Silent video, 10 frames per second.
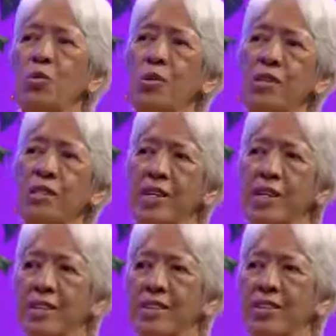Who is
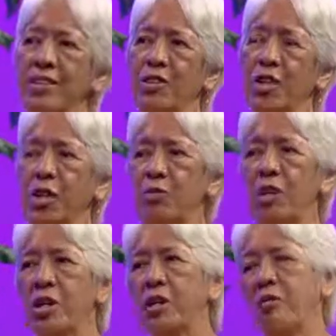it that I'm
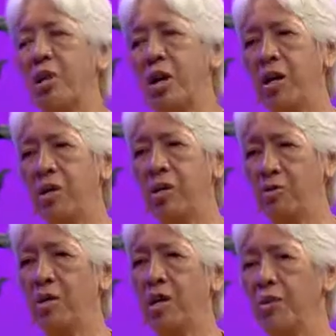talking about?
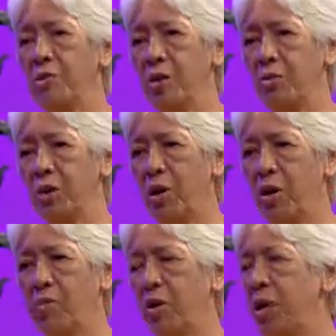And really, I'm talking
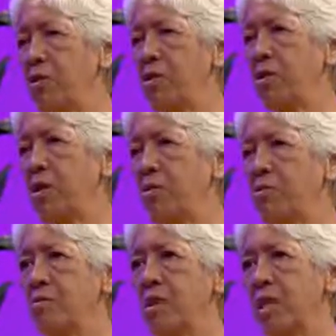about man in the street,
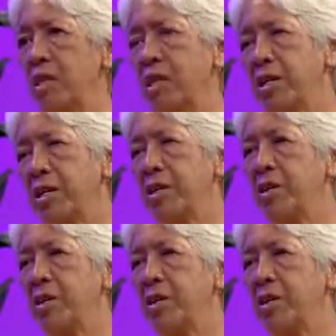Makainana,